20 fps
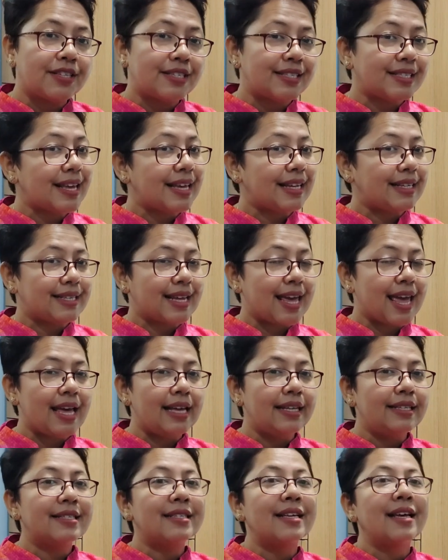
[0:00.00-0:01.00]
of the
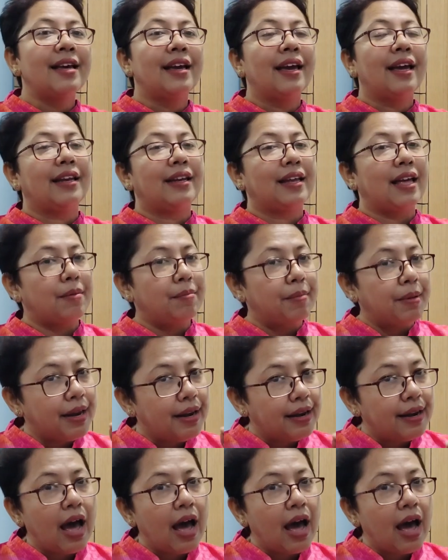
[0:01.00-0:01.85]
sentence, it can be a